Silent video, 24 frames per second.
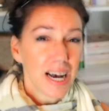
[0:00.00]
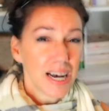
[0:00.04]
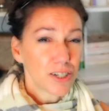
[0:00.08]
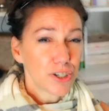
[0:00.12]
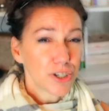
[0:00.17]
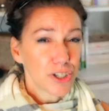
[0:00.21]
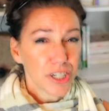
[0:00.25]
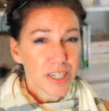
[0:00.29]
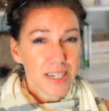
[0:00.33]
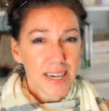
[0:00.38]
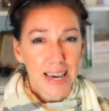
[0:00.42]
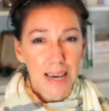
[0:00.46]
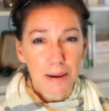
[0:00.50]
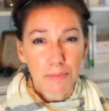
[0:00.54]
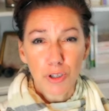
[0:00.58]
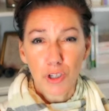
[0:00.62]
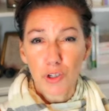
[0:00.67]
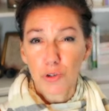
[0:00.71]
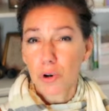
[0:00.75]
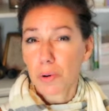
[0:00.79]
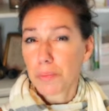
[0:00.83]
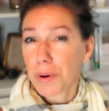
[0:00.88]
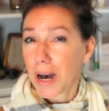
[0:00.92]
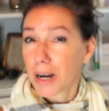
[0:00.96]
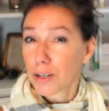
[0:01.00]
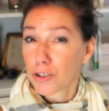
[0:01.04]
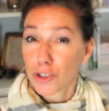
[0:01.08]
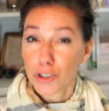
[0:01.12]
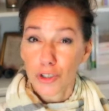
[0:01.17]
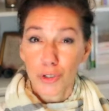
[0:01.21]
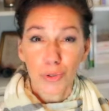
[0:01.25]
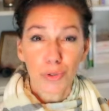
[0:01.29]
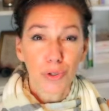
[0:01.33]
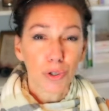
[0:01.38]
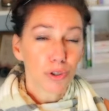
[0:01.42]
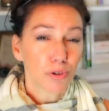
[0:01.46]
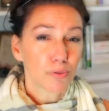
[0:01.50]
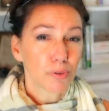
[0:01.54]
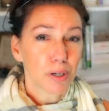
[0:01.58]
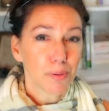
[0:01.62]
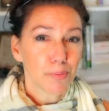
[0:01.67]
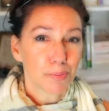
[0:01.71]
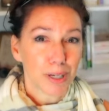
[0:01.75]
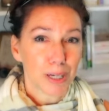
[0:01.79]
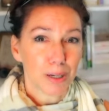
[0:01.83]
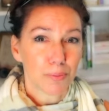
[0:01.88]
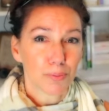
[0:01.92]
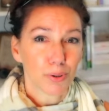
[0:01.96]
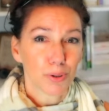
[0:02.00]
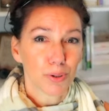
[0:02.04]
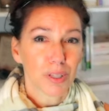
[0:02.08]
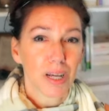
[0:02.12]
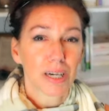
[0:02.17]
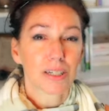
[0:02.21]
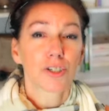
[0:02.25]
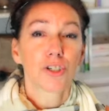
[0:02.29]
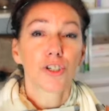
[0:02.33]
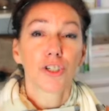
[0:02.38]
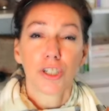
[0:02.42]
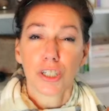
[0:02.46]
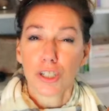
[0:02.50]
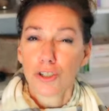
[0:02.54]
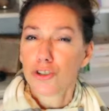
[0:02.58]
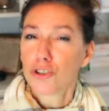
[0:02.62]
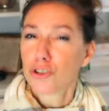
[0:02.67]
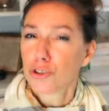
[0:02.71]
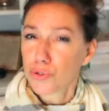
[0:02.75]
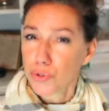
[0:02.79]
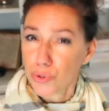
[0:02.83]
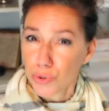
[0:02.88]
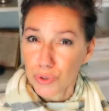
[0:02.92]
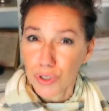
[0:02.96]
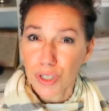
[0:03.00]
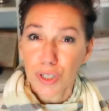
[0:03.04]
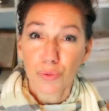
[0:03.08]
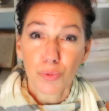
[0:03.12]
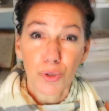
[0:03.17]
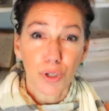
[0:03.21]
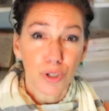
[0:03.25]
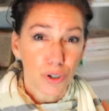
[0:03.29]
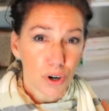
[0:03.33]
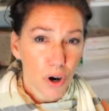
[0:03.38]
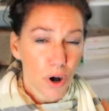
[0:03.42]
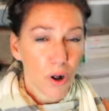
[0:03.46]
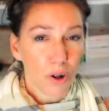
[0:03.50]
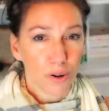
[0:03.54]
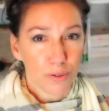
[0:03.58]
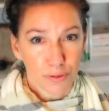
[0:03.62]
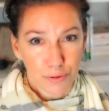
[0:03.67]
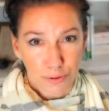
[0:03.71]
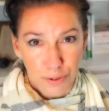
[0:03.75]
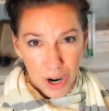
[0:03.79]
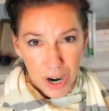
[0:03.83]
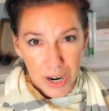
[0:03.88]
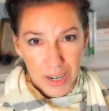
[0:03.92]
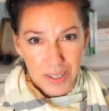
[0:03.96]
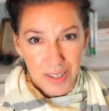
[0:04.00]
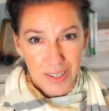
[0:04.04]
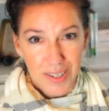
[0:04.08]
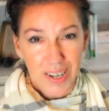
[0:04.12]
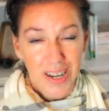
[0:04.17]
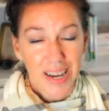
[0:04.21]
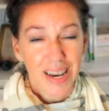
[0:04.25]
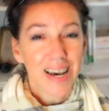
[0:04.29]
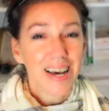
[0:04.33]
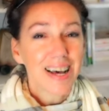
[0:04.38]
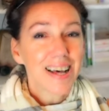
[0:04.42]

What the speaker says: And she came to about 2 to 3 people that she truly would call friends.